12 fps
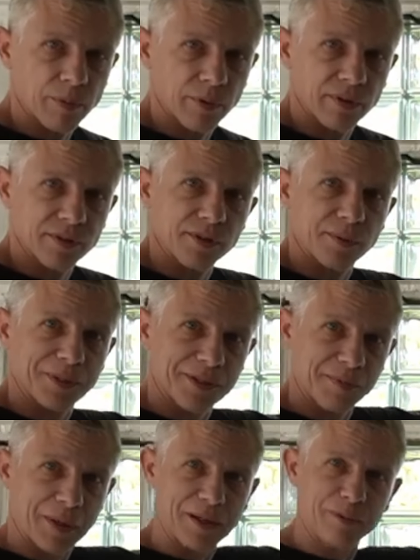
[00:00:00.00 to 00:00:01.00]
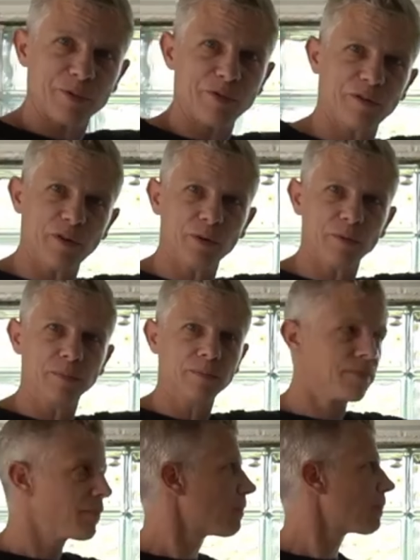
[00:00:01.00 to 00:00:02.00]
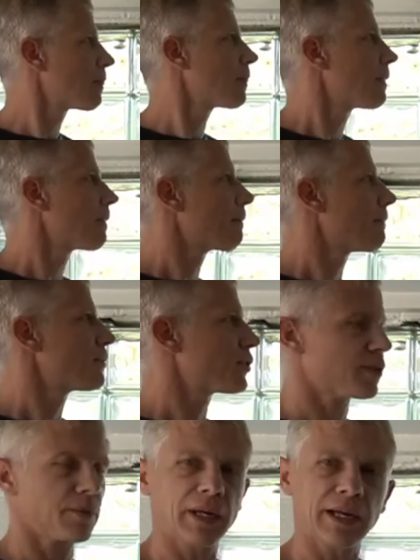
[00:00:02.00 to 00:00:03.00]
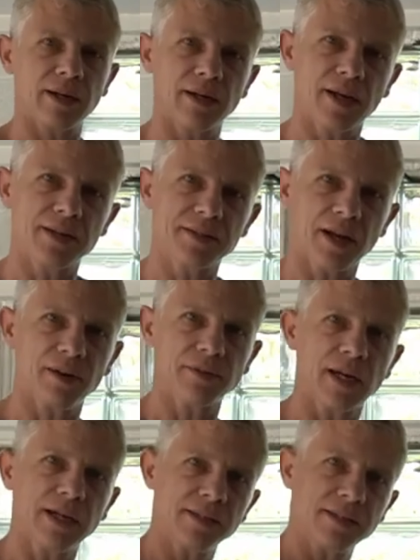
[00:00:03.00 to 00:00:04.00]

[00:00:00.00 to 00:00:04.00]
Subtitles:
with some expandable foam, just to make it a nice airtight